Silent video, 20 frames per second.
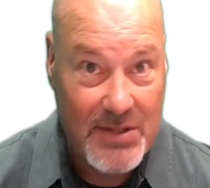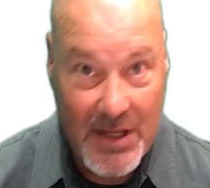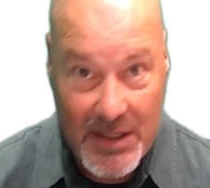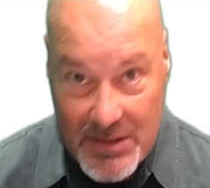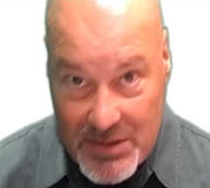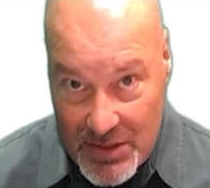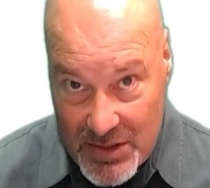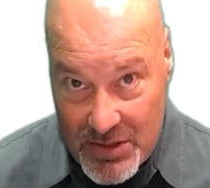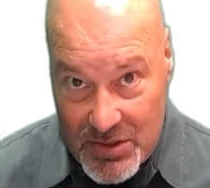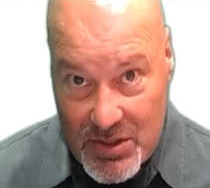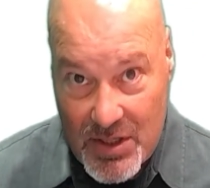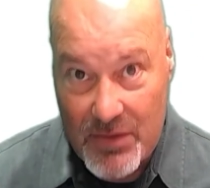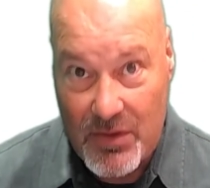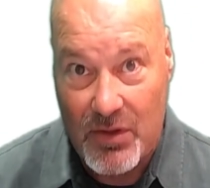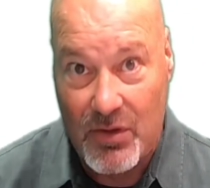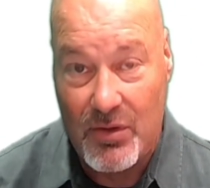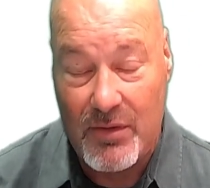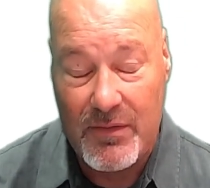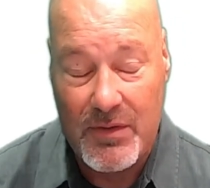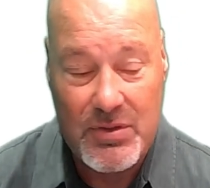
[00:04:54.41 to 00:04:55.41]
I teach at the
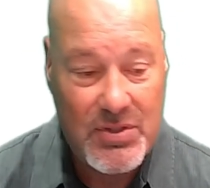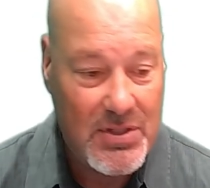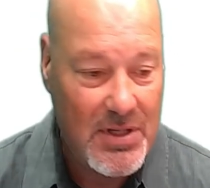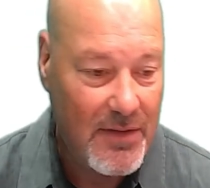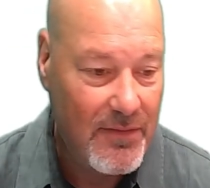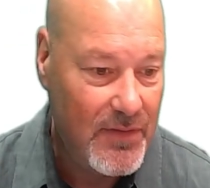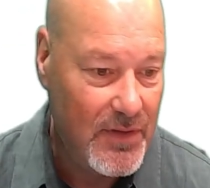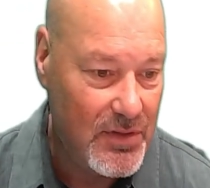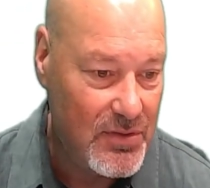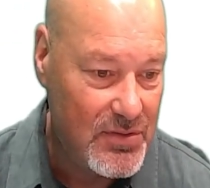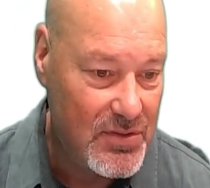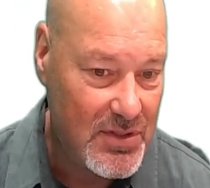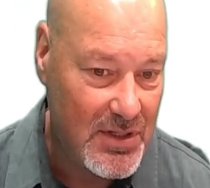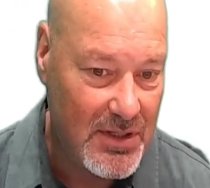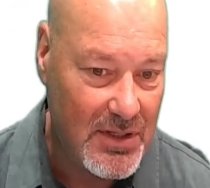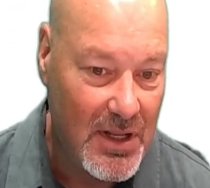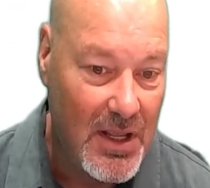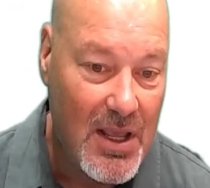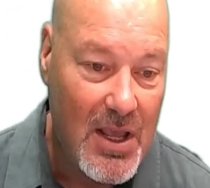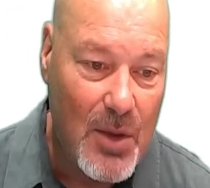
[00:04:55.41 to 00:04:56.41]
University of Houston,